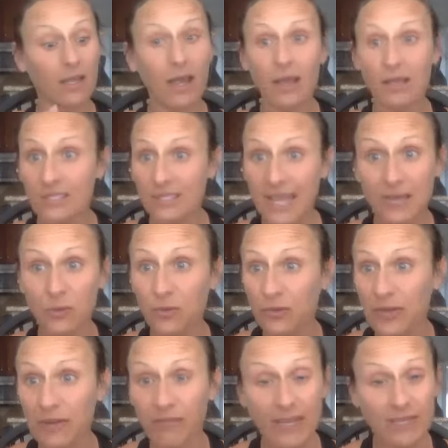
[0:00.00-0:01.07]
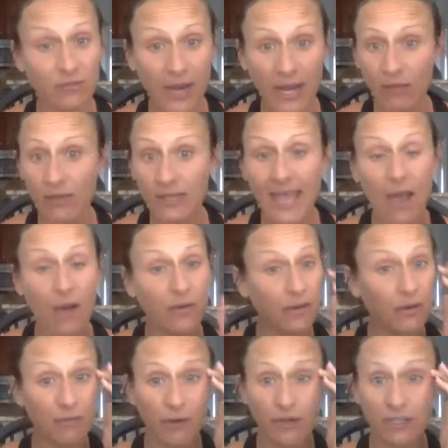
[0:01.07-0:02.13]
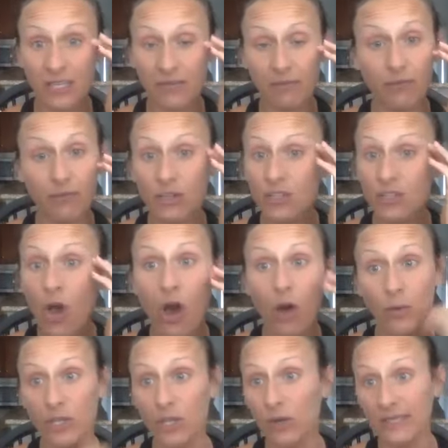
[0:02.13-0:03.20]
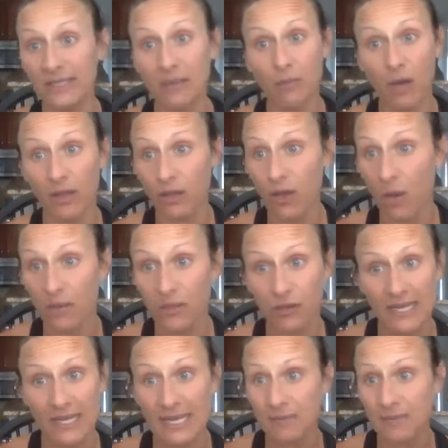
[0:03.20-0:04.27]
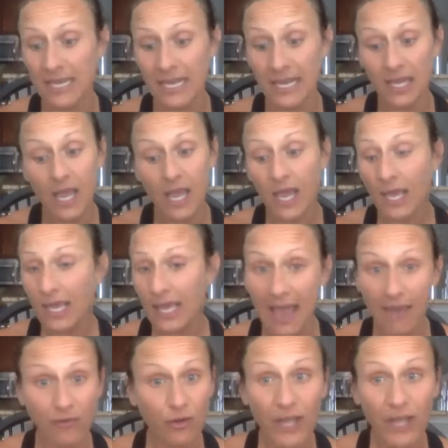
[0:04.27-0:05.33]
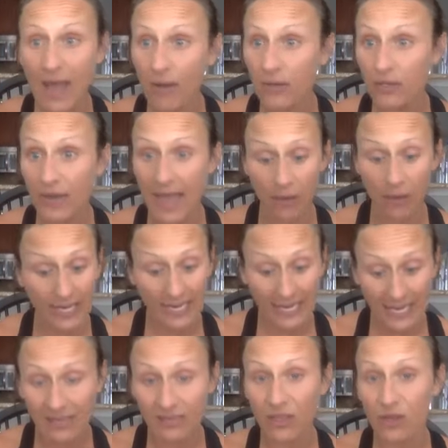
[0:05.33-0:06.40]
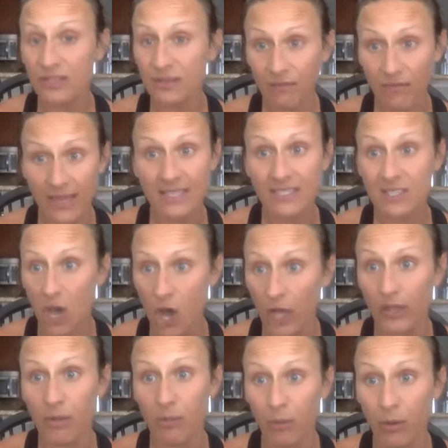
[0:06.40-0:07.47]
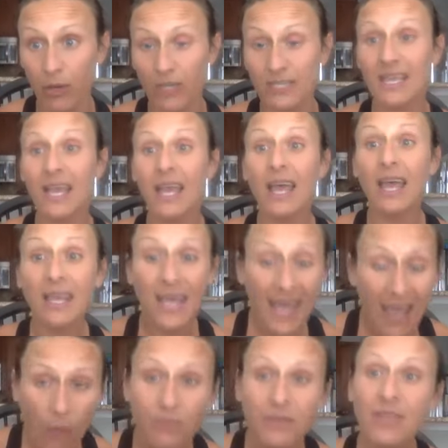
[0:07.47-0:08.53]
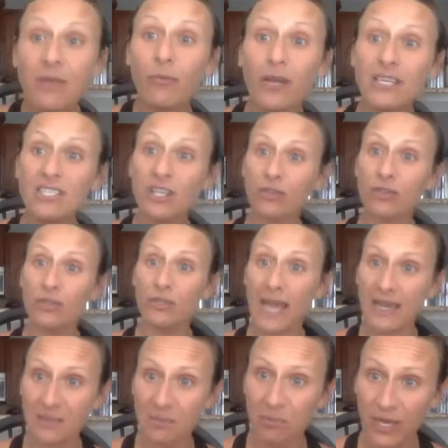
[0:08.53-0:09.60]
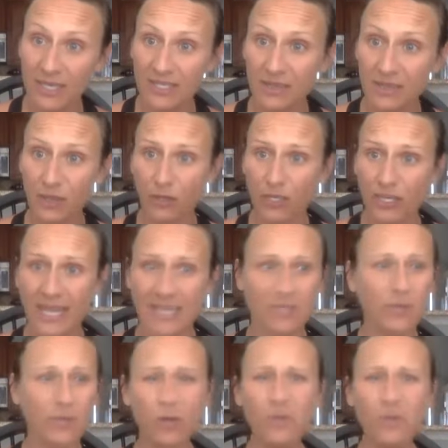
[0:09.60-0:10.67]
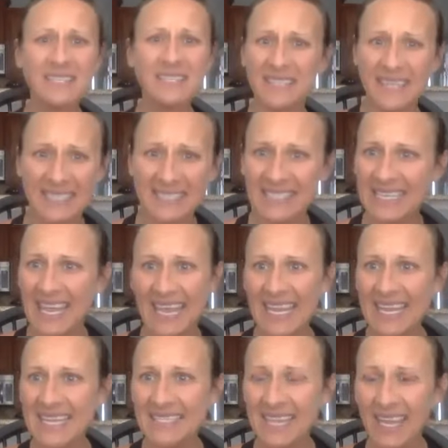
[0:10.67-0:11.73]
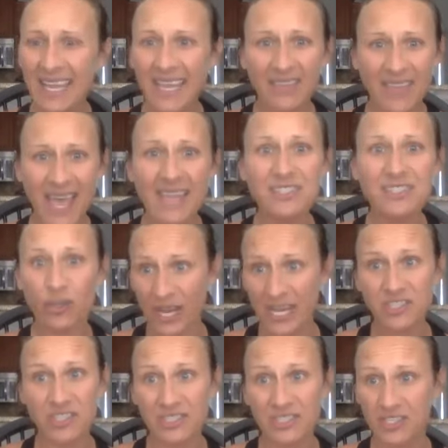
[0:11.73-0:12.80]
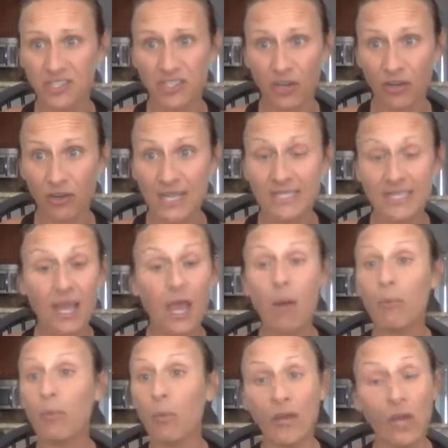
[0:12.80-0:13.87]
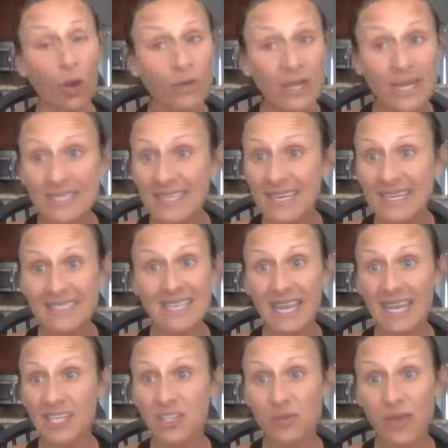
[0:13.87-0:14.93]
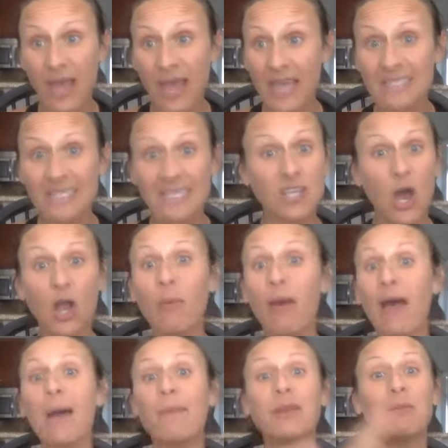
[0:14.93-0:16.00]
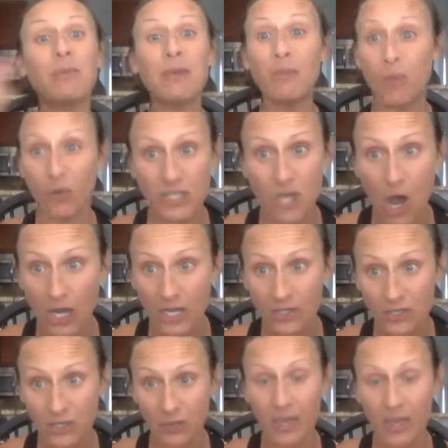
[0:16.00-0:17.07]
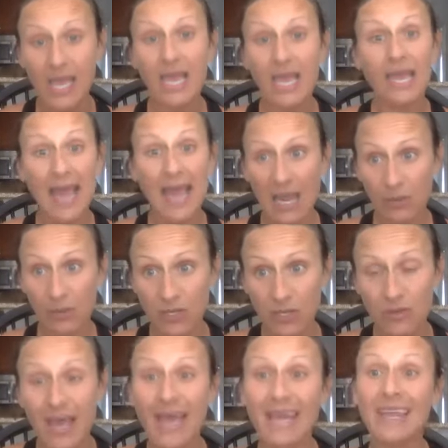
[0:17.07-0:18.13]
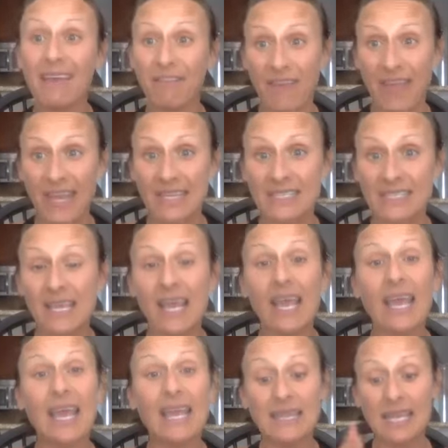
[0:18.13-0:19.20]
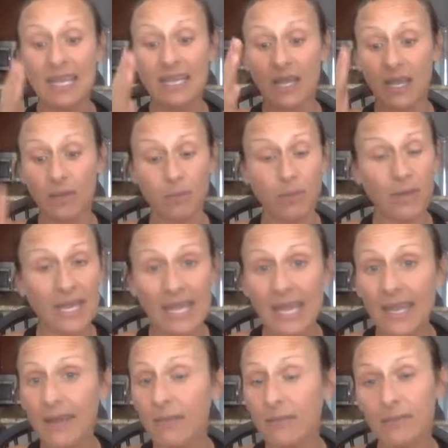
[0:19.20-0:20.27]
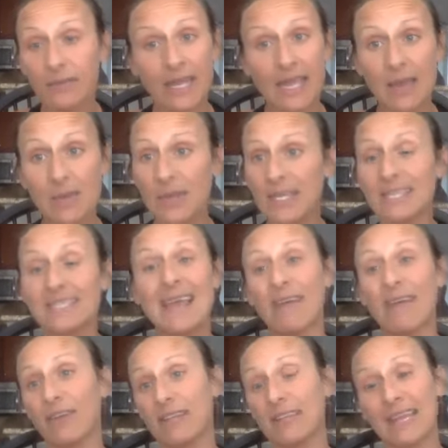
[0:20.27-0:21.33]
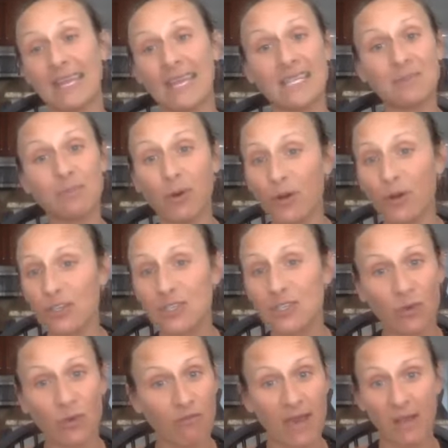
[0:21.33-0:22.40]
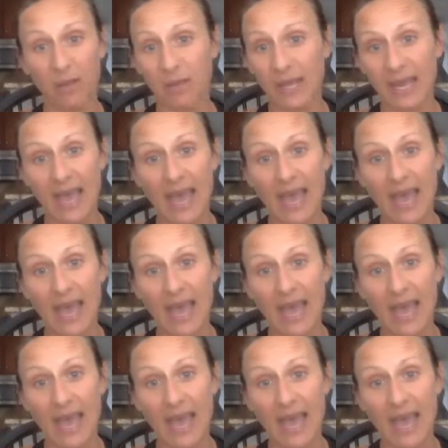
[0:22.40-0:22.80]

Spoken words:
Schedule 3 events right on the calendar. First call, when you get them on the call with your NMD, have your calendar out and get those events on the books. Help them reach their 2,000 plus in 30 days. We don't need 60 days. That's gracious and generous, but we don't need 60 days, you guys. It's all about how many people we're talking to. How do we do that? Events. And then is everything. It's personal development.